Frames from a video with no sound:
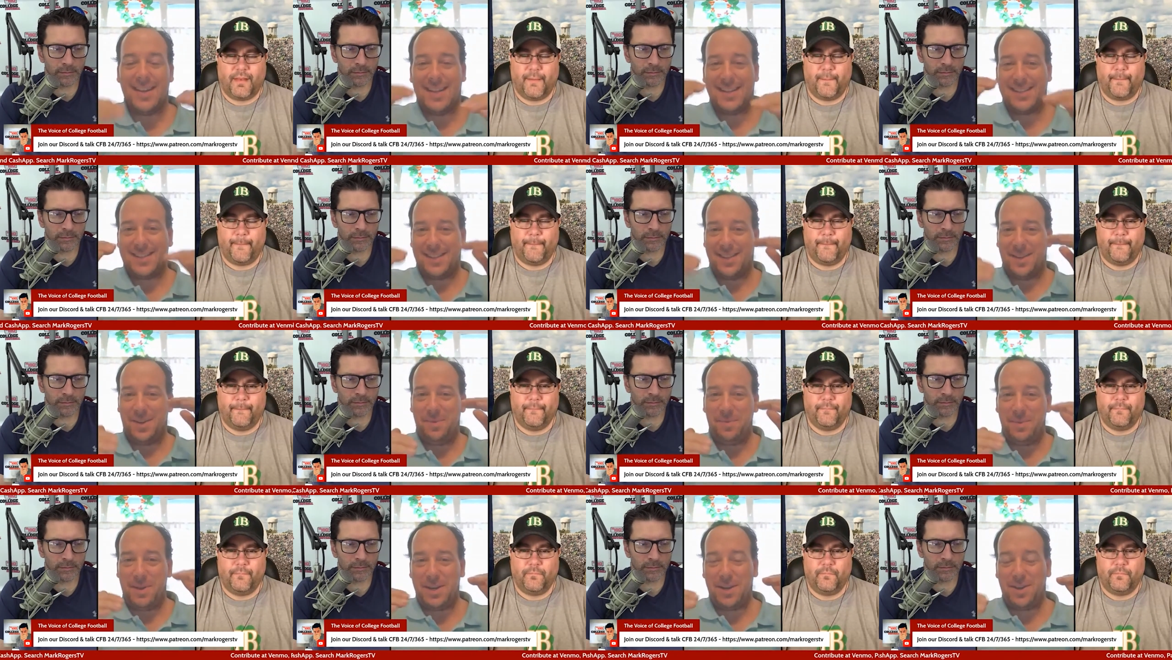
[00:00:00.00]
Speaker 1: It's a
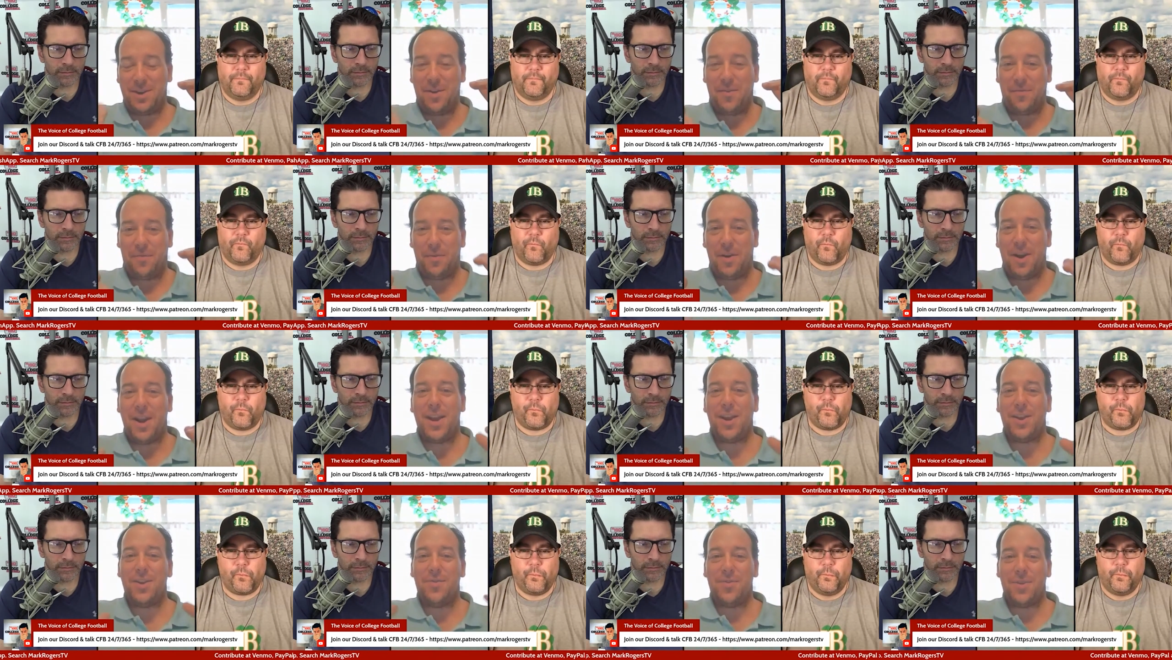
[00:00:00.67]
little bit
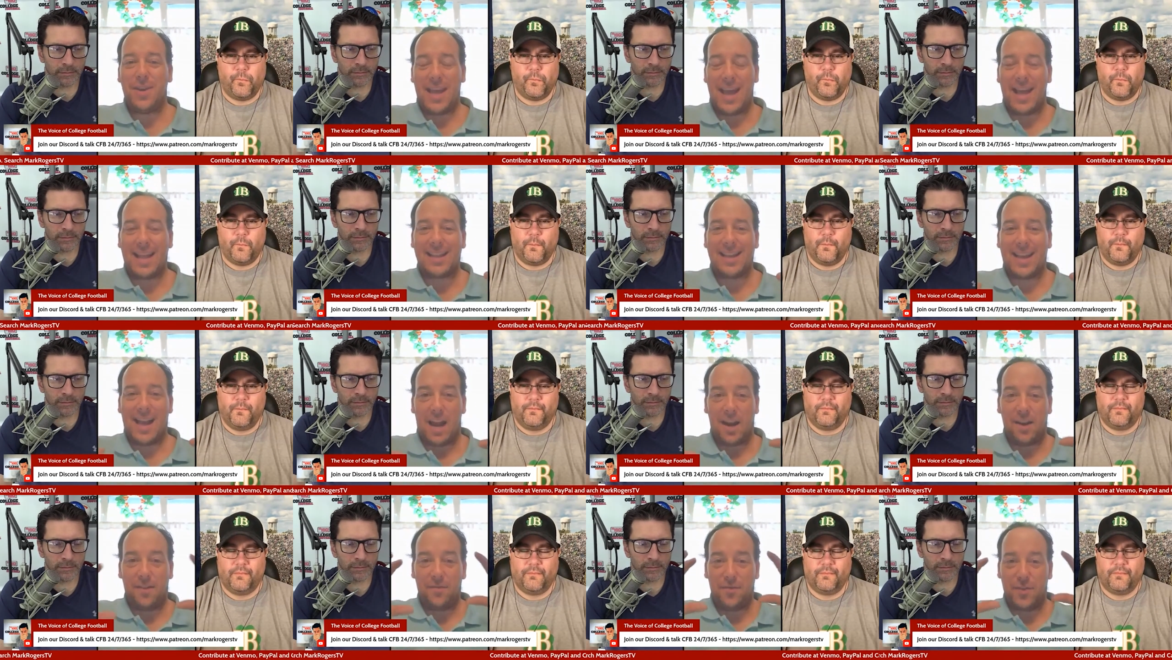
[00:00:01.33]
different, and you get
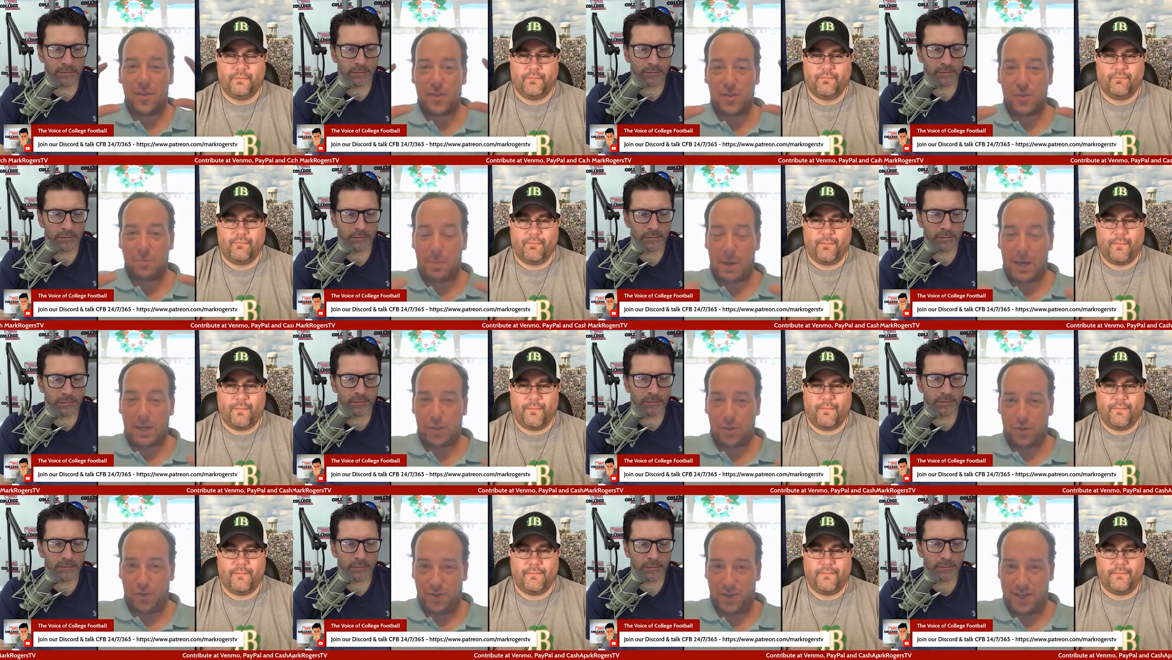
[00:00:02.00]
kind of the
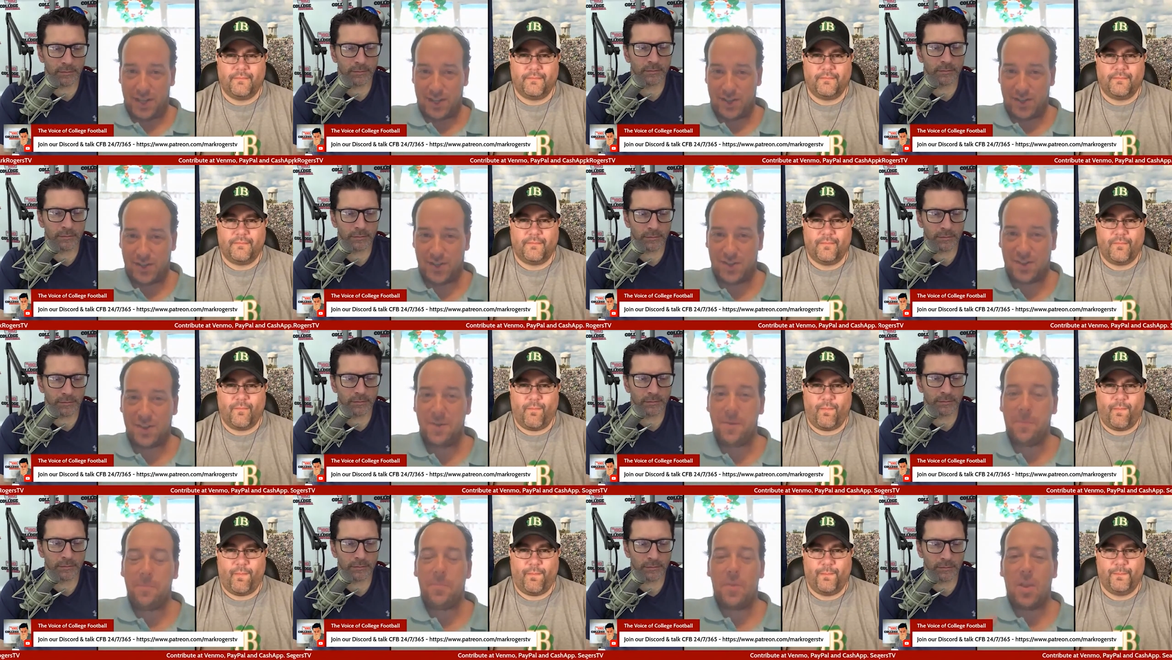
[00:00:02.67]
specialness